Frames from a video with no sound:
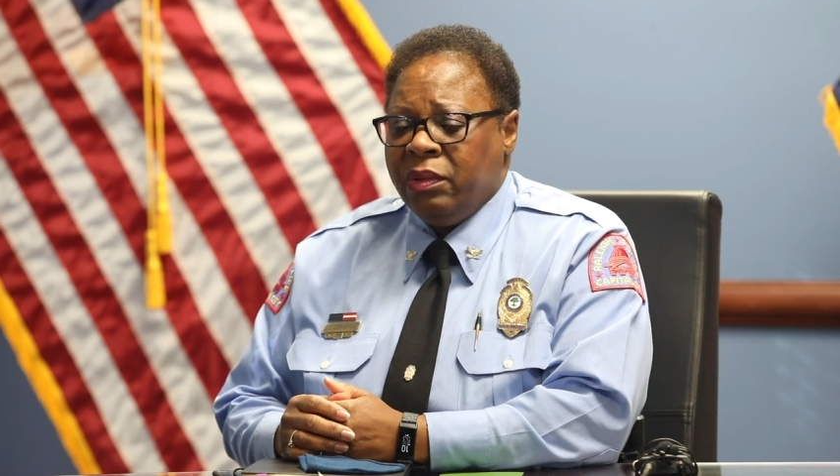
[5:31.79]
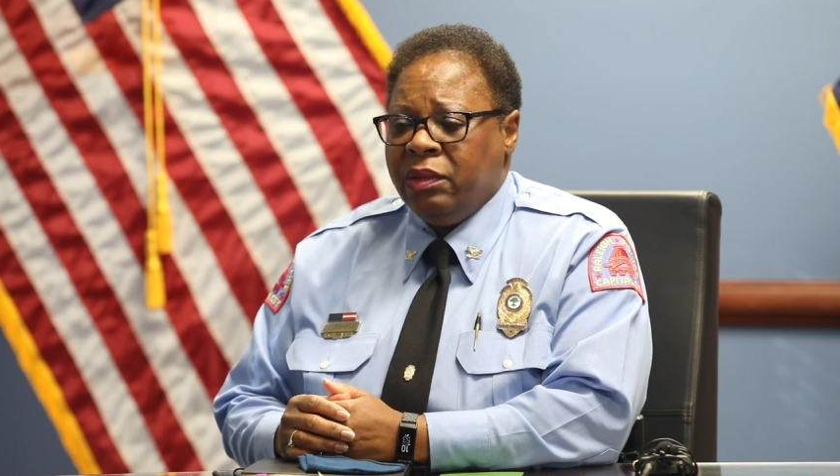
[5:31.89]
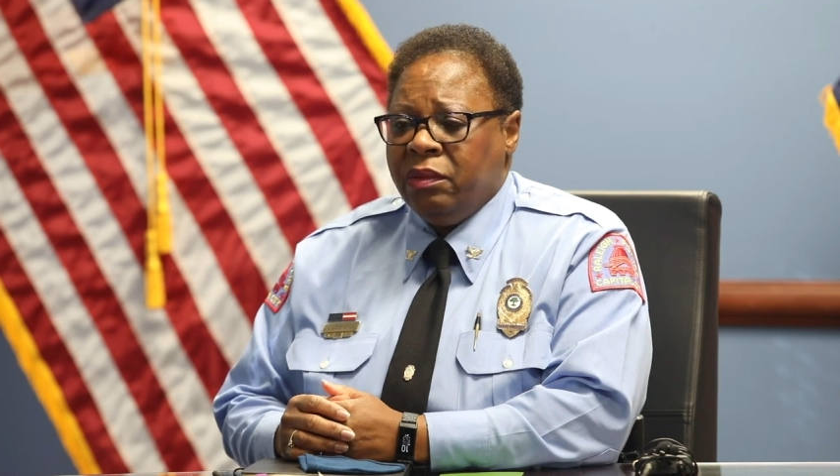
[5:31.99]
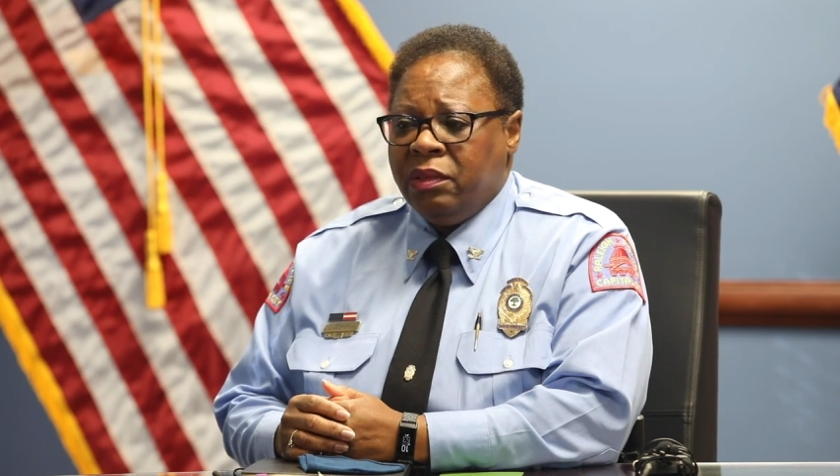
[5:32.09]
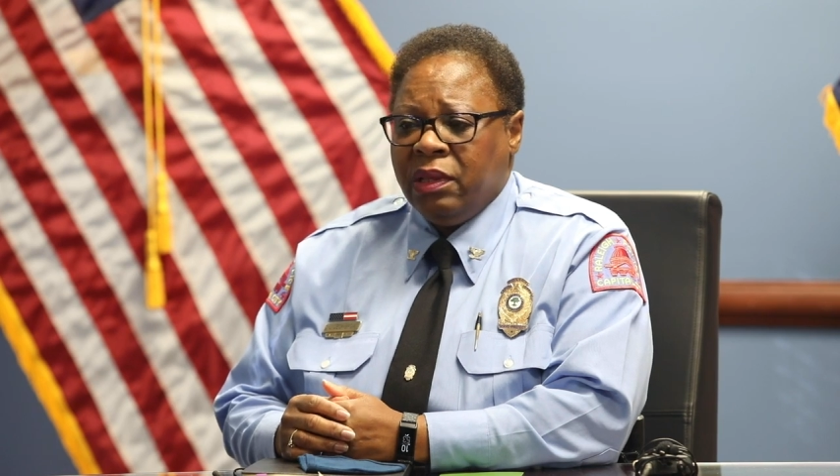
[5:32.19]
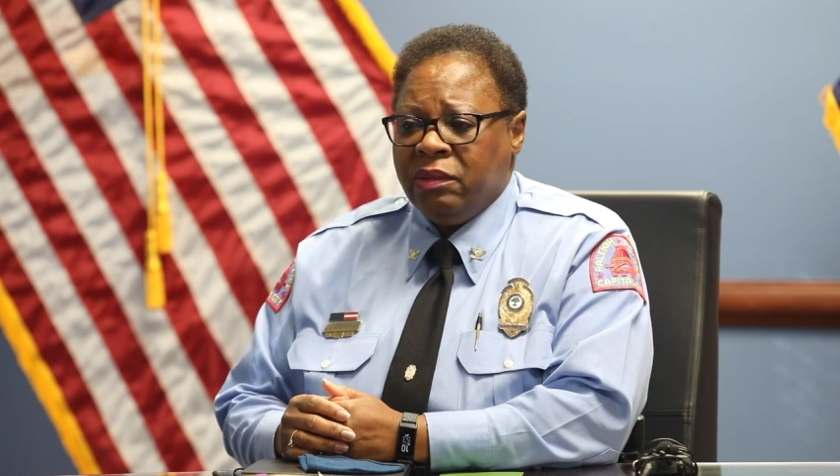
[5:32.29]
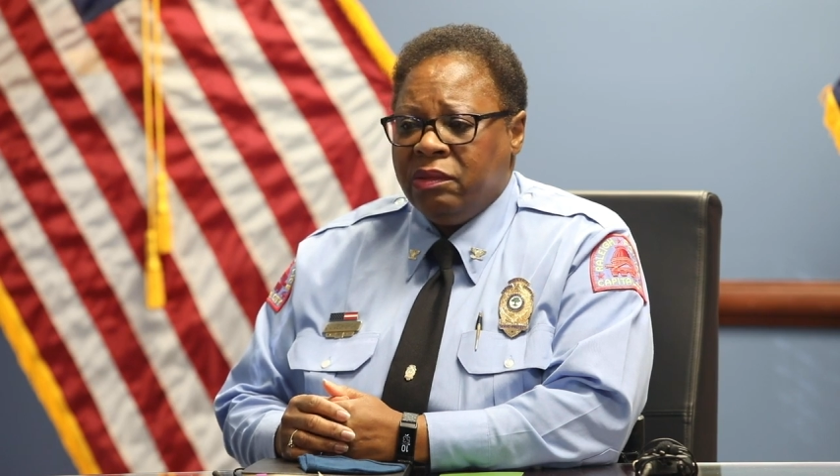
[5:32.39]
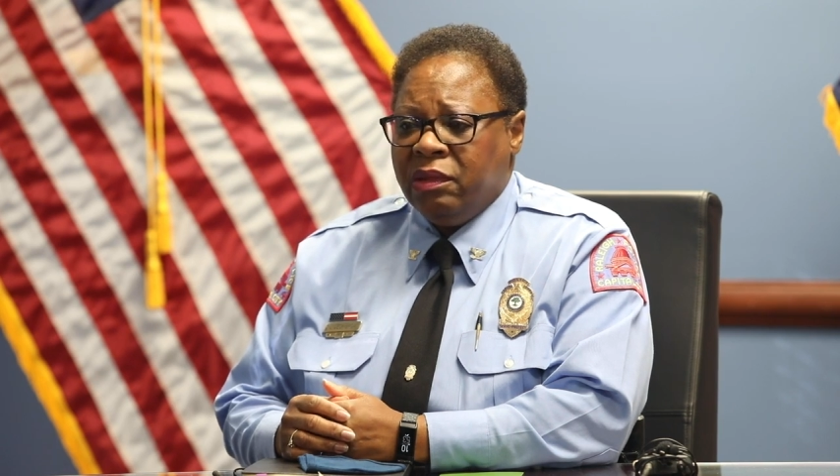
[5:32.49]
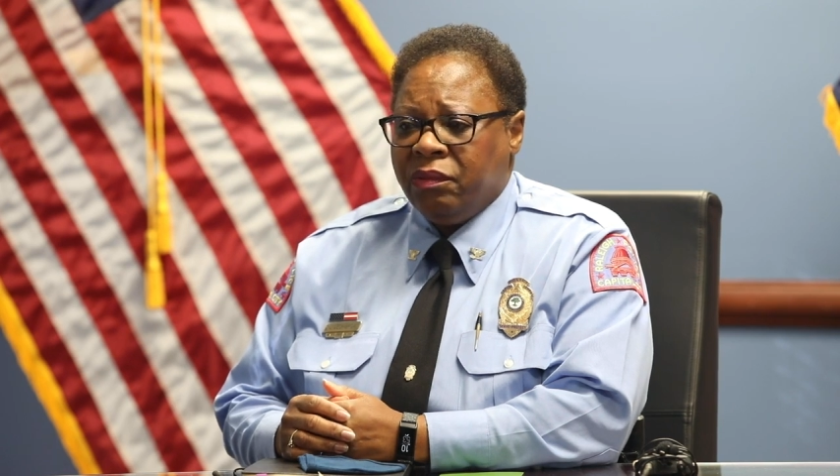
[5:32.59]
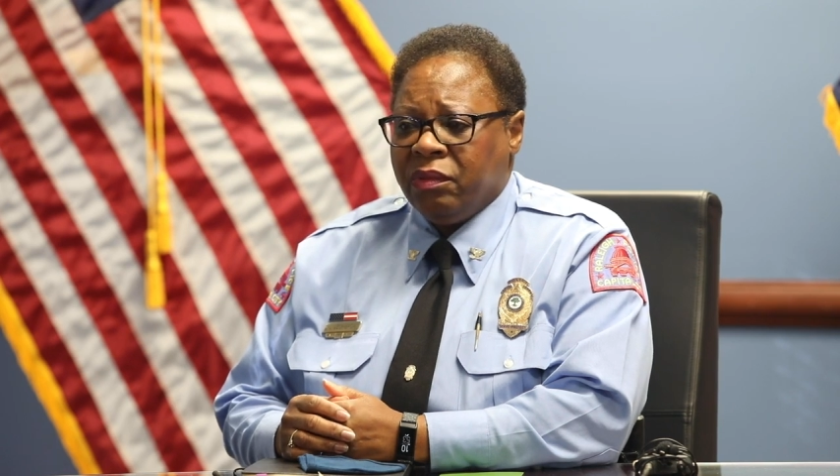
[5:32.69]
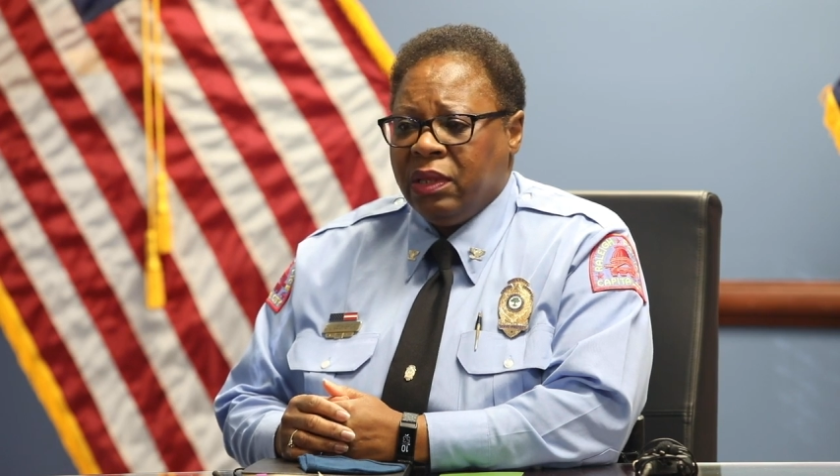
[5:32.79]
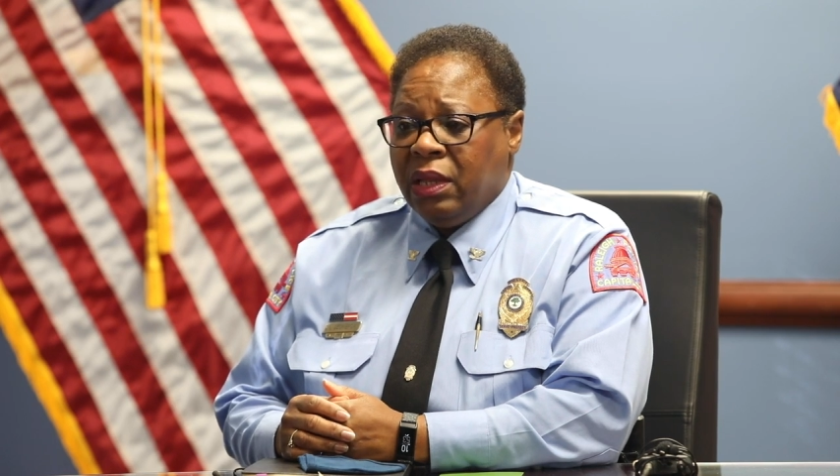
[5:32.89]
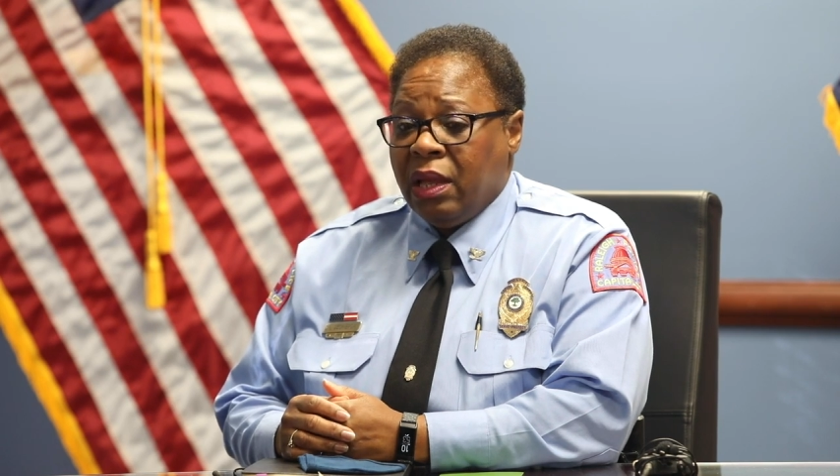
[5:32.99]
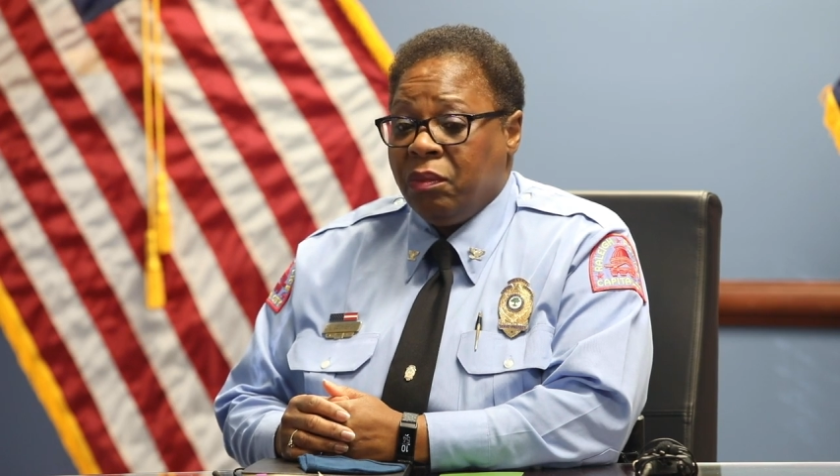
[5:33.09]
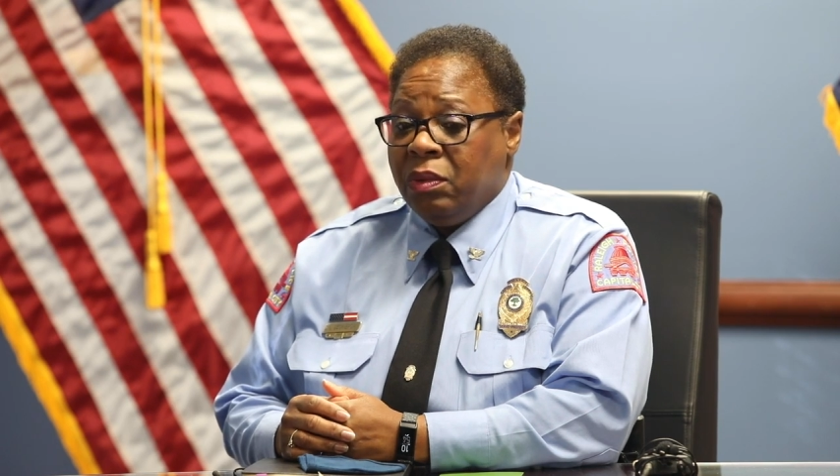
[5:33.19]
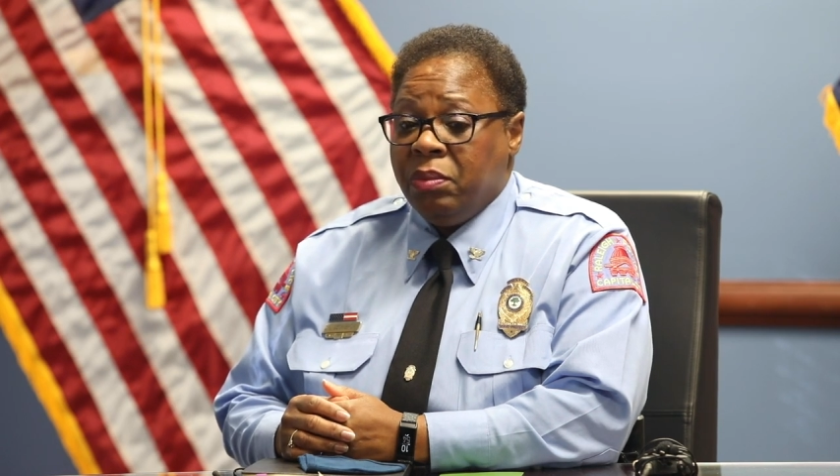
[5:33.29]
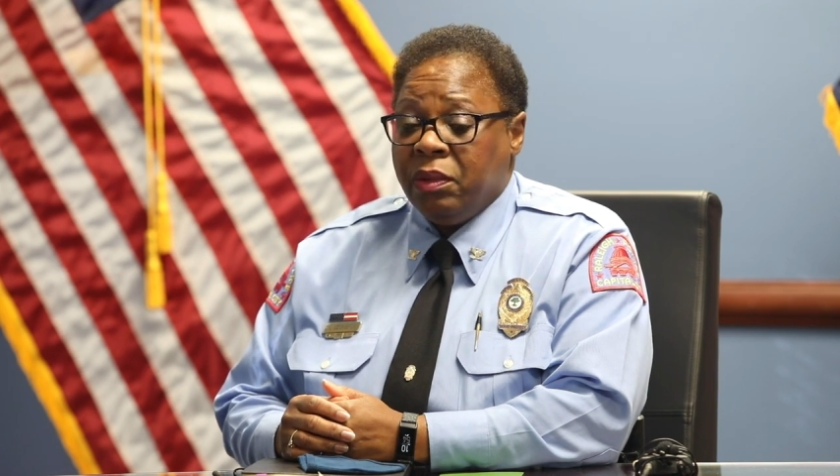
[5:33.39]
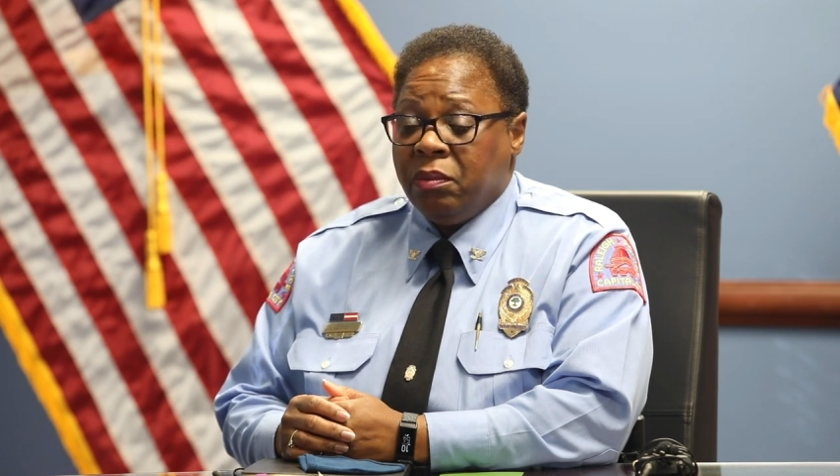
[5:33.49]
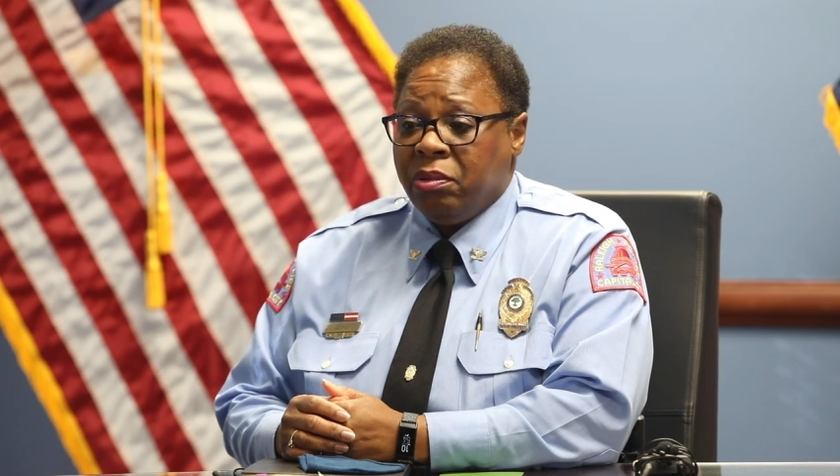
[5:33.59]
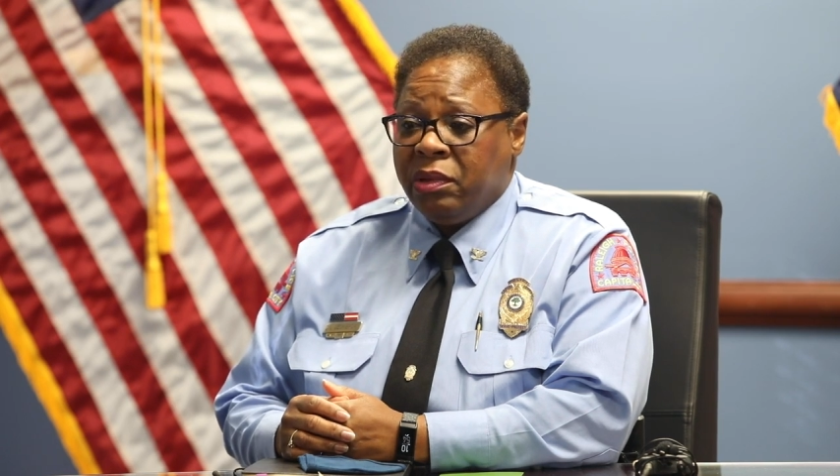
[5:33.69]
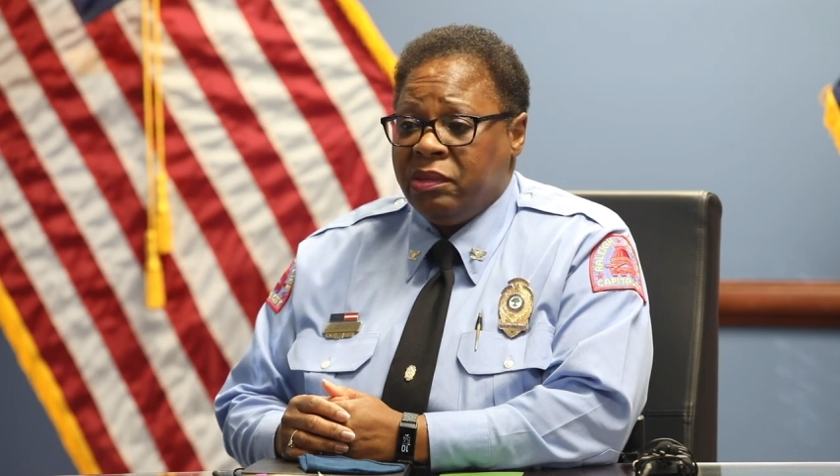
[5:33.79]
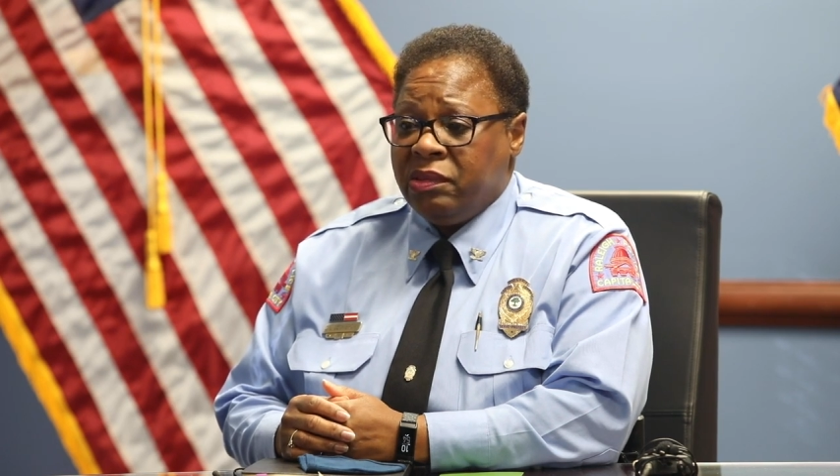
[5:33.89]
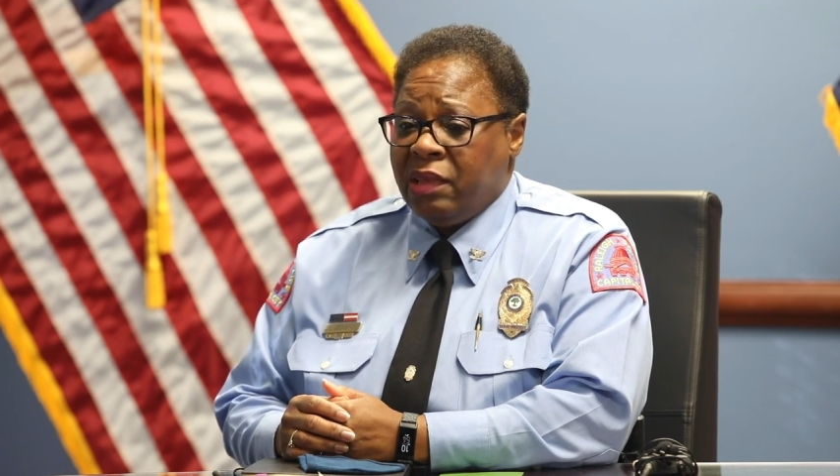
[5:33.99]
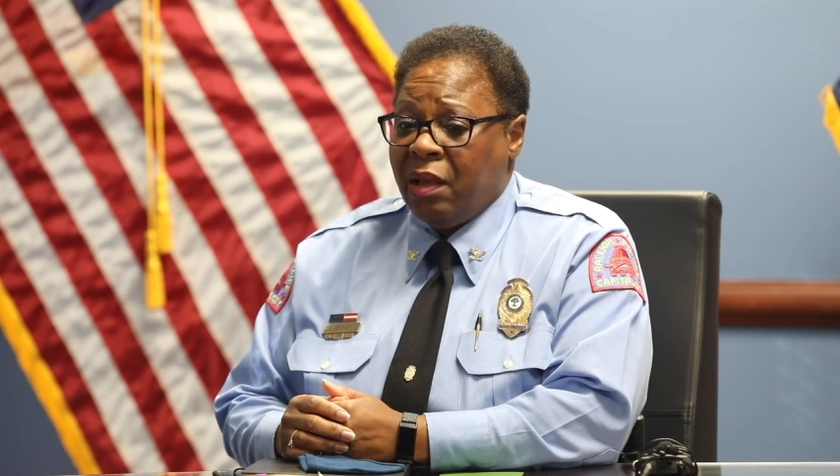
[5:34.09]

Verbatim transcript: do things differently, how we build bridges,